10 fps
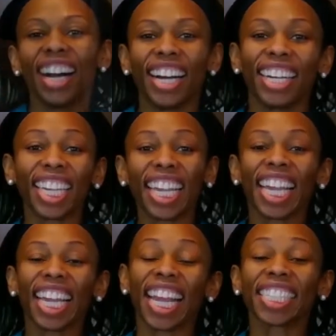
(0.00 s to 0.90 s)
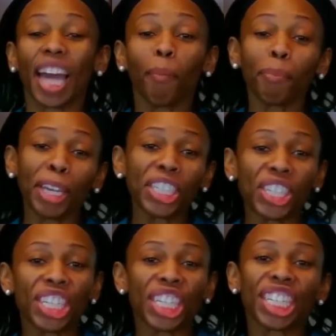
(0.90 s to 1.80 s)
Again, as I
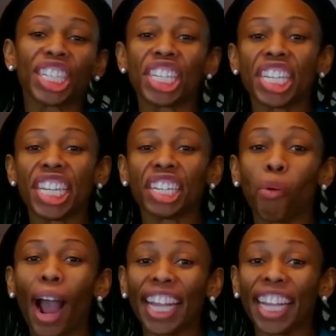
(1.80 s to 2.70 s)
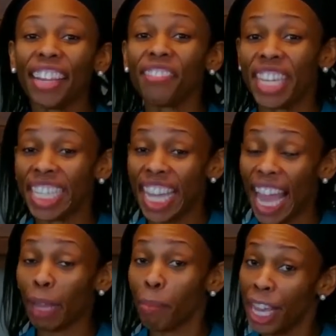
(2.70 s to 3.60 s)
mentioned, she didn't quite give
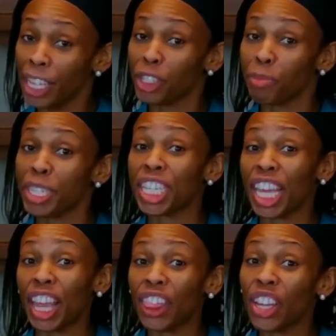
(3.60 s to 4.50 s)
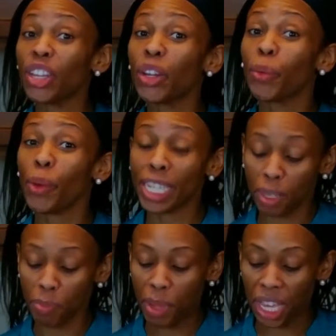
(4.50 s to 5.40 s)
exact measurements in the
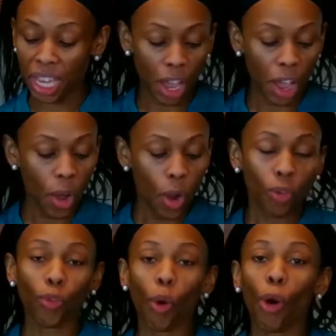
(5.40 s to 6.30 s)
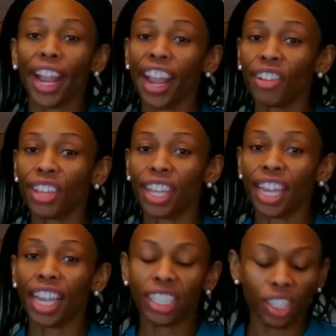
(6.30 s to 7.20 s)
recipe for
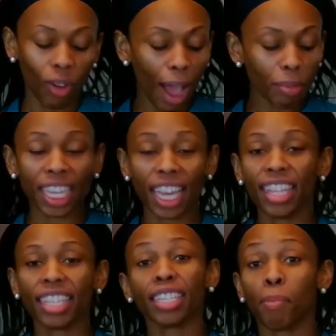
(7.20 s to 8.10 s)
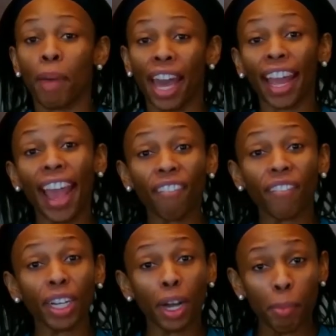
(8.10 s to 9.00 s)
everything. So I would say this is about a
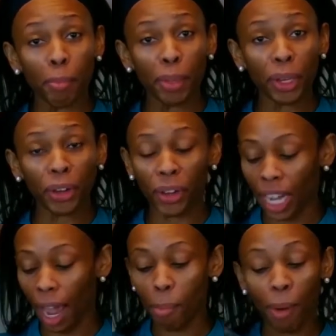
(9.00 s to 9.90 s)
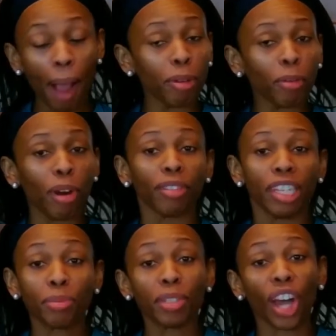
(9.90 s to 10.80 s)
half a cup of pickle, and I probably won't,
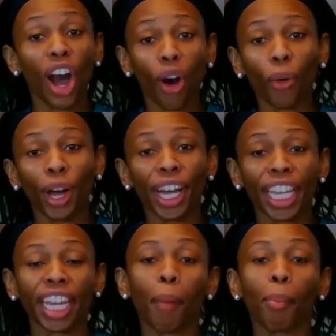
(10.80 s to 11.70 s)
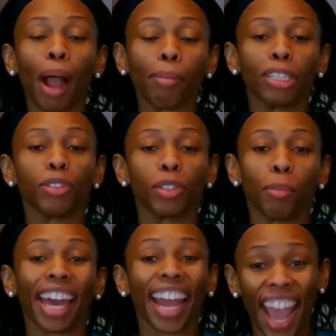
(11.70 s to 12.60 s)
this was a whole onion, I probably used
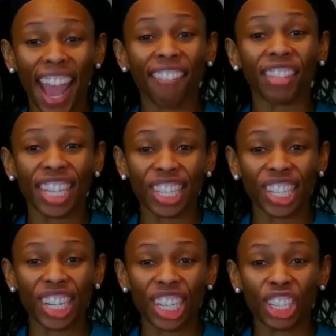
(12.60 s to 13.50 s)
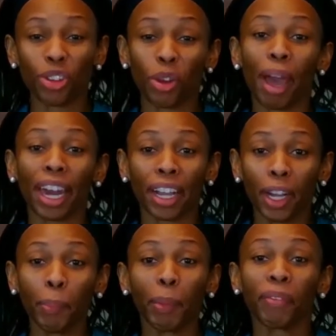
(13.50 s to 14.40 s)
about a half of this onion, so about a
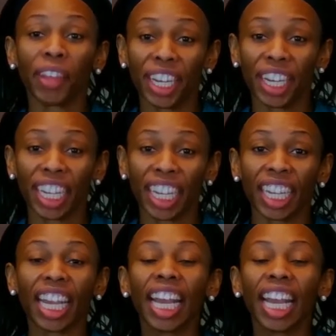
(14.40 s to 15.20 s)
cup of the onion